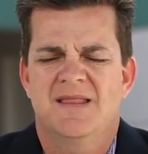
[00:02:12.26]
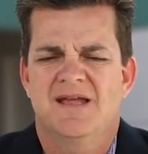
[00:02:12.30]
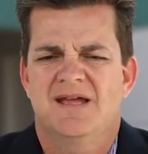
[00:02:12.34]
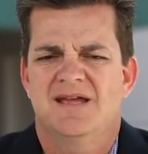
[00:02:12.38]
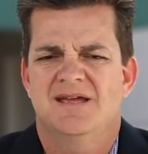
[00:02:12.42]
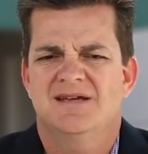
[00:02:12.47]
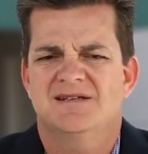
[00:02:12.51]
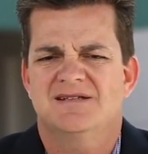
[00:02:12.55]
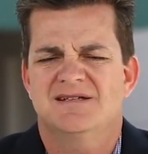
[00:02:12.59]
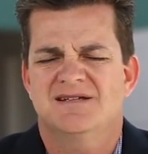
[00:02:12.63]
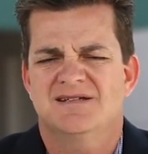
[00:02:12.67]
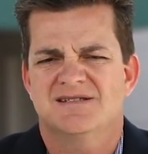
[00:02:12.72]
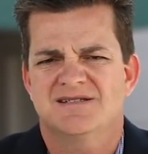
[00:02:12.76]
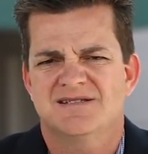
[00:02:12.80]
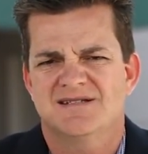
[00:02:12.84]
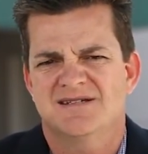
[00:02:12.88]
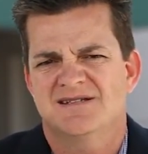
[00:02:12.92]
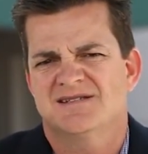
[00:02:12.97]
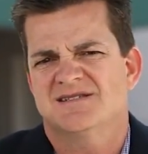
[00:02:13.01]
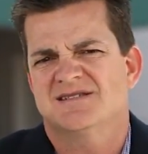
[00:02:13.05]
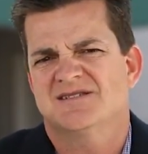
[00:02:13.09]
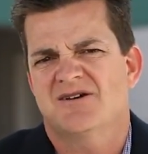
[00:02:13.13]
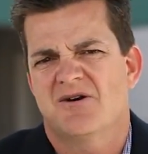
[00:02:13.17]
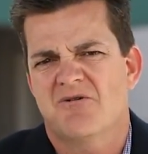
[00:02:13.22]

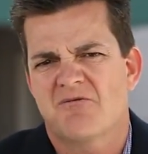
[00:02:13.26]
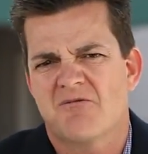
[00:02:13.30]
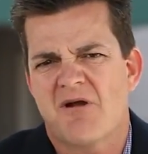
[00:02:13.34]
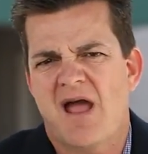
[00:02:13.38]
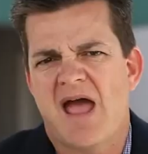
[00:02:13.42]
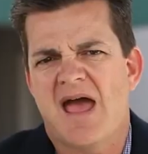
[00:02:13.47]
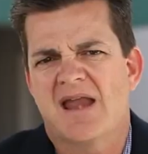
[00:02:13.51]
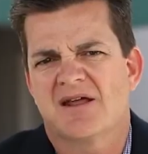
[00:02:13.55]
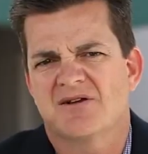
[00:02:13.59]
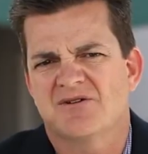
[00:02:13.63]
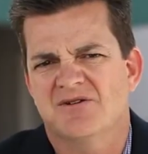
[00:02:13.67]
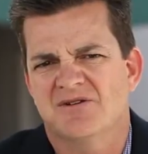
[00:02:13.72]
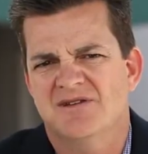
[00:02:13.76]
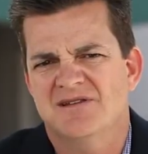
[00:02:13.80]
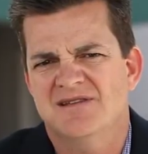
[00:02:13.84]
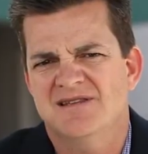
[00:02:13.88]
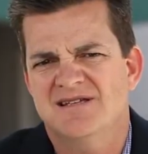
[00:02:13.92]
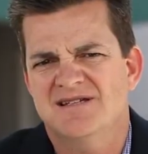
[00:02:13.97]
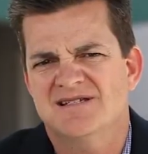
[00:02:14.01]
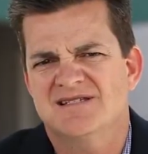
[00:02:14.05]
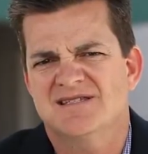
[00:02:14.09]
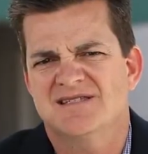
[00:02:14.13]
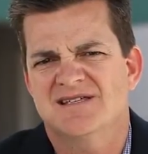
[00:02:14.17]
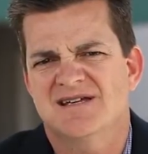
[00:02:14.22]
It's so radical, and
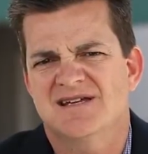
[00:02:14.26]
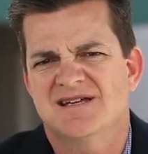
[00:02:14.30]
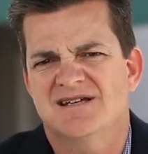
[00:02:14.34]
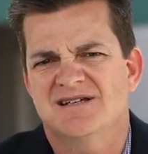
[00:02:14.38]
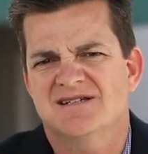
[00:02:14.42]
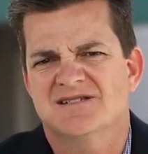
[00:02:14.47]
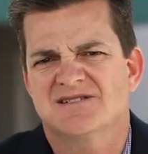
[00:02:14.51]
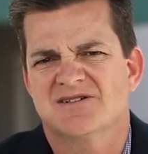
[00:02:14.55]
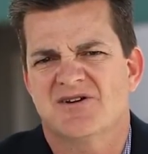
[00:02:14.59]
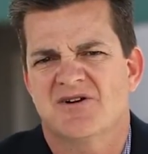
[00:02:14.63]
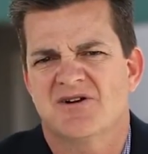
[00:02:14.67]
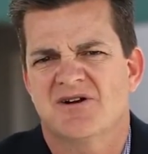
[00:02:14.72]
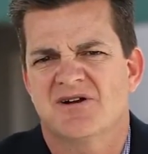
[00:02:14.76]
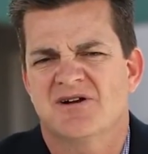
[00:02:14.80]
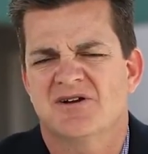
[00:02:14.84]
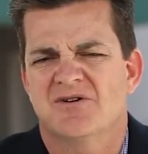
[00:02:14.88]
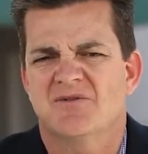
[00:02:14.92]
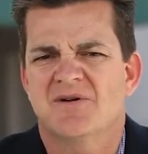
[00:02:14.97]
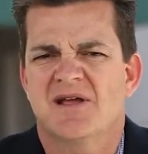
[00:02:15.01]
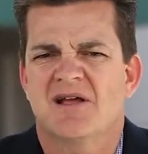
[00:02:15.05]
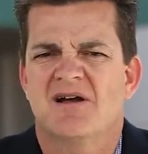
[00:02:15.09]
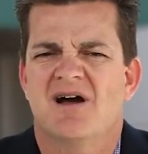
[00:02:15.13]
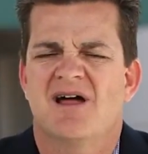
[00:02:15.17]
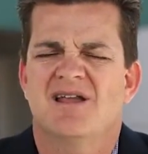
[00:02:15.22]
these things are
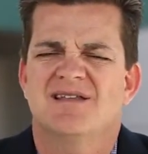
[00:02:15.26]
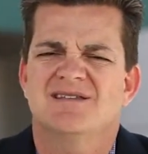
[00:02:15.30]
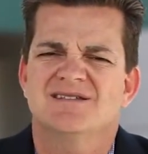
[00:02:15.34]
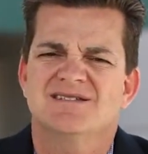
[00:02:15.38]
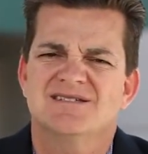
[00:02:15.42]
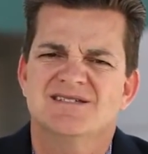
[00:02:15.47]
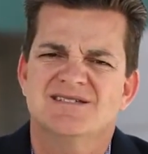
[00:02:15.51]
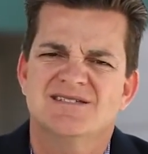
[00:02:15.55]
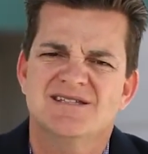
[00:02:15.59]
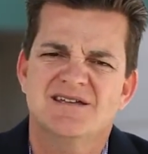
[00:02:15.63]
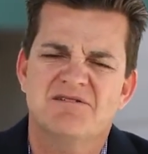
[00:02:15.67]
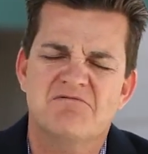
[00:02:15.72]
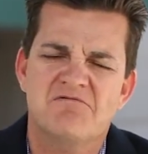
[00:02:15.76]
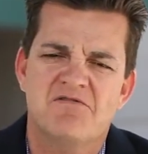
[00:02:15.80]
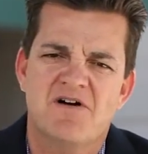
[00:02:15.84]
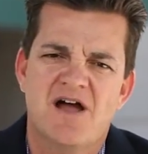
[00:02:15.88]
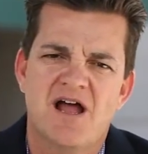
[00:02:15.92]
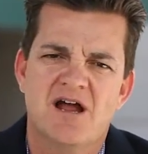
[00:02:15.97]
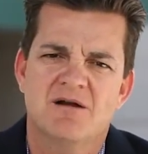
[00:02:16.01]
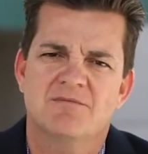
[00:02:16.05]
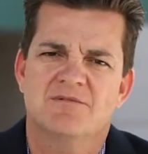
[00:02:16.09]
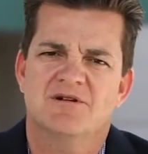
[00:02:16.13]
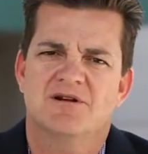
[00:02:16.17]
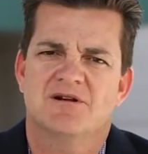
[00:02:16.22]
going on. This is the
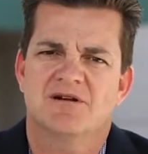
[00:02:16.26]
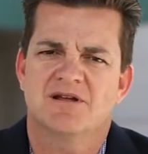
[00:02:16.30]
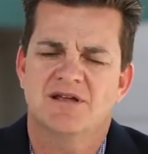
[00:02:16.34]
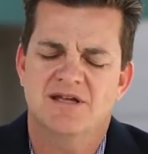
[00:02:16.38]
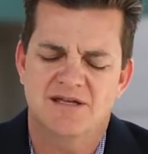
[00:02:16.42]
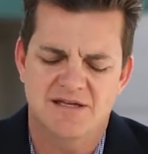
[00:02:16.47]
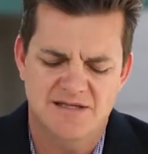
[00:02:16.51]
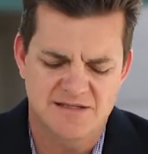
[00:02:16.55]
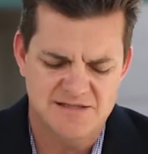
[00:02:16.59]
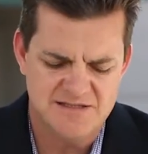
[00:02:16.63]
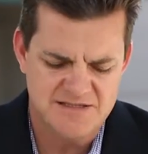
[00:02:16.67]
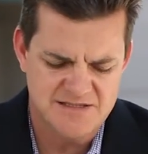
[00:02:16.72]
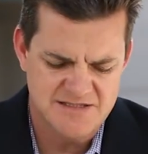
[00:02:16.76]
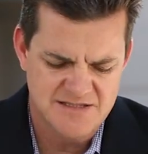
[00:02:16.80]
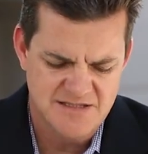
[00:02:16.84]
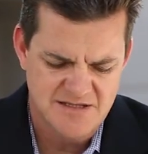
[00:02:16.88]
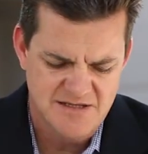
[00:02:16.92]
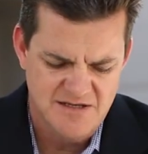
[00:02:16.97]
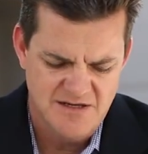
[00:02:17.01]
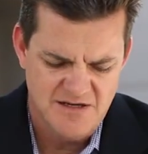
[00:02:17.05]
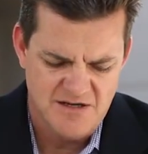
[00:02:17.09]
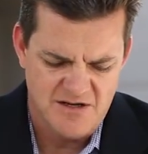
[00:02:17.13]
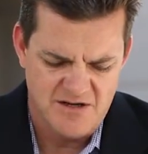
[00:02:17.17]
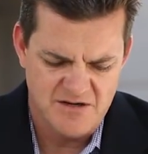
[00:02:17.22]
environment our kids
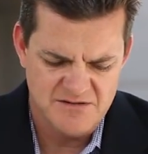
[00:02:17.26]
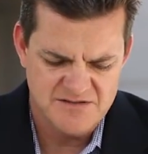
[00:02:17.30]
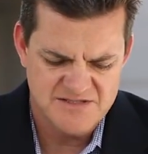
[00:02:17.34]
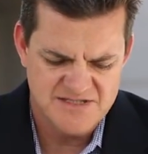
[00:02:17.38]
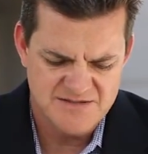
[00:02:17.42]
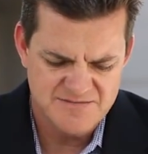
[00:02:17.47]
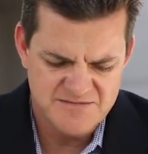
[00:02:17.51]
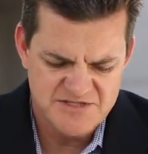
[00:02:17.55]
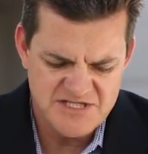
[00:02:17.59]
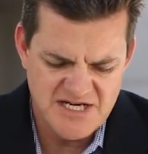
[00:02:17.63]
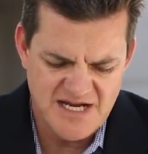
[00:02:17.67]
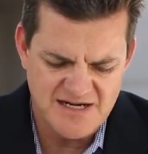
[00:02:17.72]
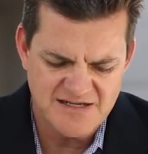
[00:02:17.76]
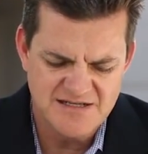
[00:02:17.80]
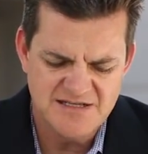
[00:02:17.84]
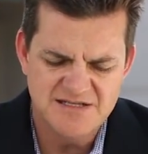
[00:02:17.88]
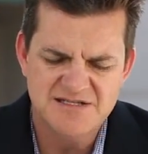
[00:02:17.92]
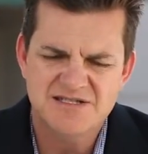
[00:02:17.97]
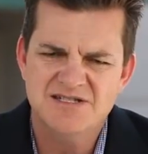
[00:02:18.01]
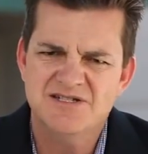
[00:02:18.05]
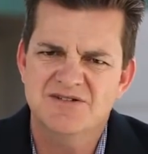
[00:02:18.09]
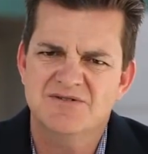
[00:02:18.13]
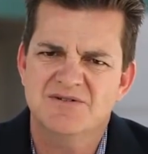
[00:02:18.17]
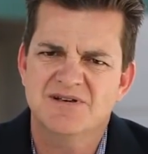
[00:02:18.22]
are
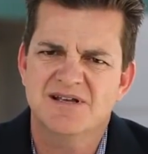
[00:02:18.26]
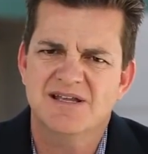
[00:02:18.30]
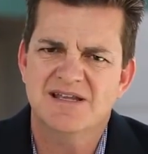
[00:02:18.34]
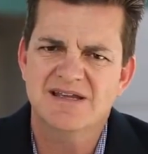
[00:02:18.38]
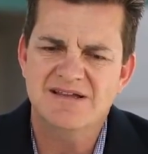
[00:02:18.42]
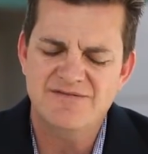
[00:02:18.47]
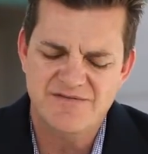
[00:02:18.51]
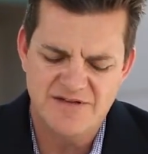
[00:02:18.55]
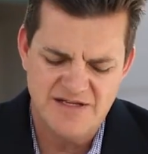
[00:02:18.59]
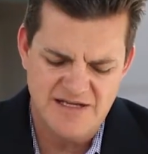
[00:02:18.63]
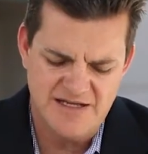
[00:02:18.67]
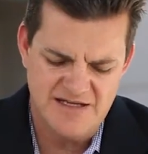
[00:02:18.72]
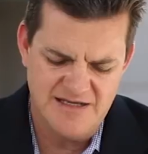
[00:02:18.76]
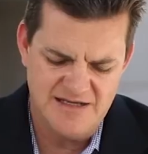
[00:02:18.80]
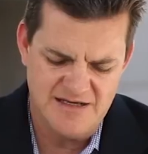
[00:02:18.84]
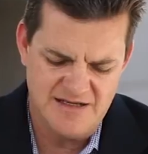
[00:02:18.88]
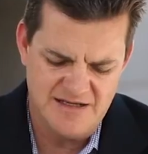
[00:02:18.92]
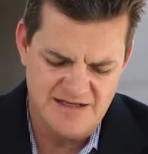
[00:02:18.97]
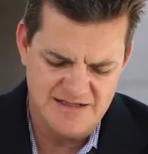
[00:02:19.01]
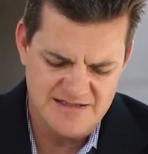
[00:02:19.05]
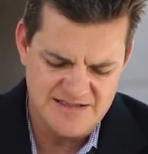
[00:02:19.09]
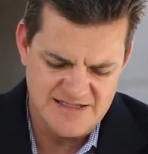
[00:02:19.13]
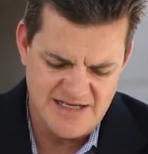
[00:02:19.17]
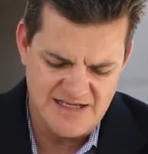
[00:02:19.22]
subjected to and living in
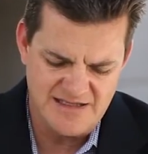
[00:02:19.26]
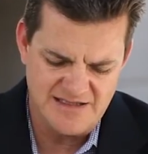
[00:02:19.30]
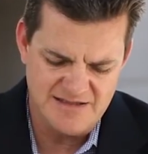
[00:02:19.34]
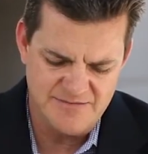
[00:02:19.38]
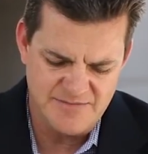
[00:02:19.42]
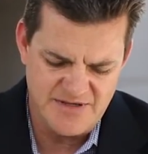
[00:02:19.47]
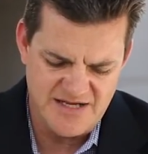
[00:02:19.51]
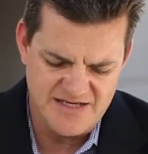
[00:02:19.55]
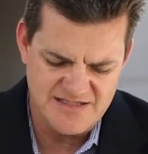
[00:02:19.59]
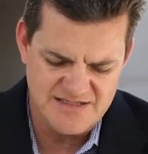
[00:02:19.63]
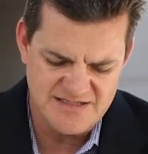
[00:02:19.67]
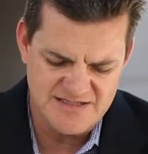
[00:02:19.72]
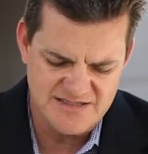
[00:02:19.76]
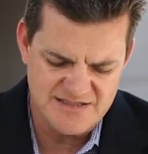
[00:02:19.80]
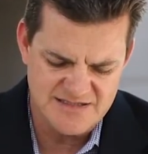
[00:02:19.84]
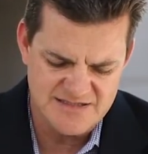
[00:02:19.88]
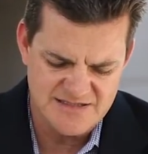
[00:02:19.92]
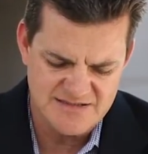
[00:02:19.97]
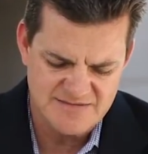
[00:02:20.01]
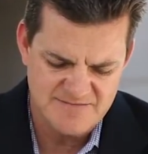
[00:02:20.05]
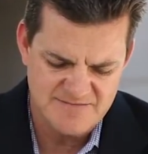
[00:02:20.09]
on a daily basis.